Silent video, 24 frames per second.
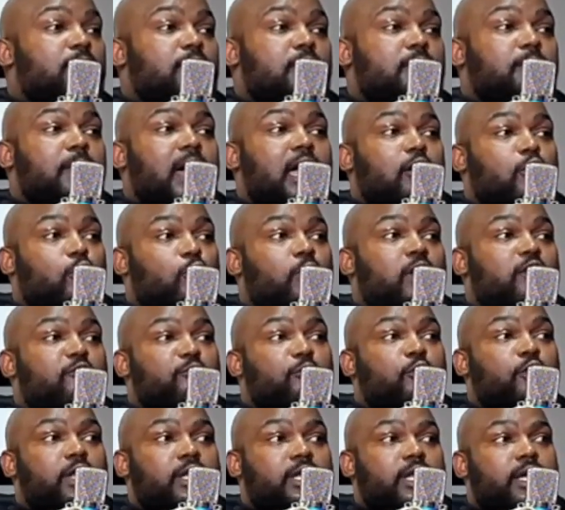microwave
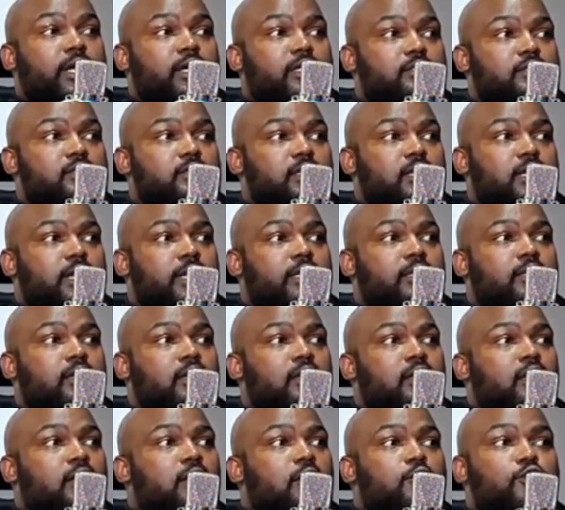boy niggas, right?
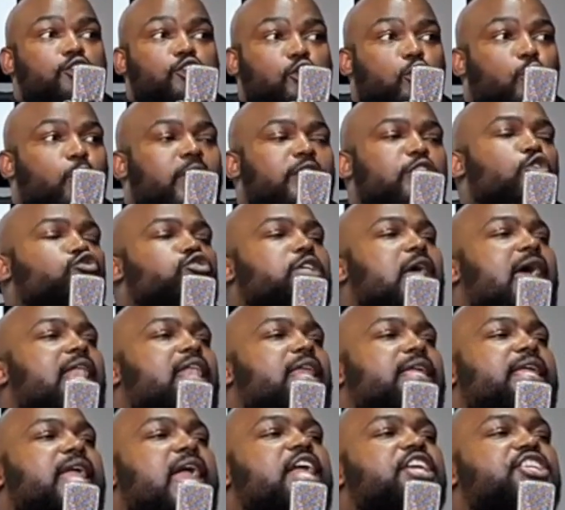You know, when those
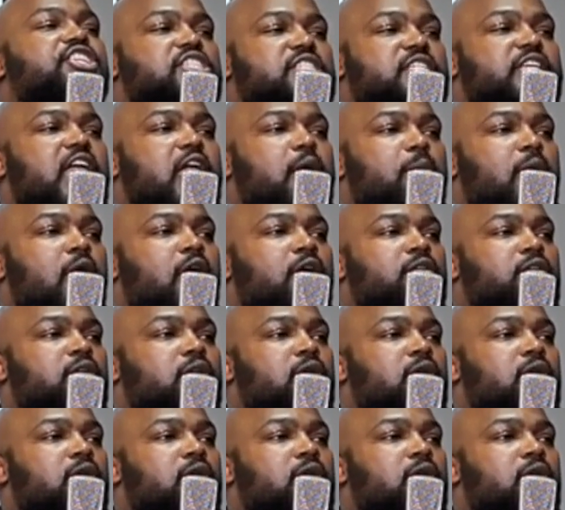allegations came out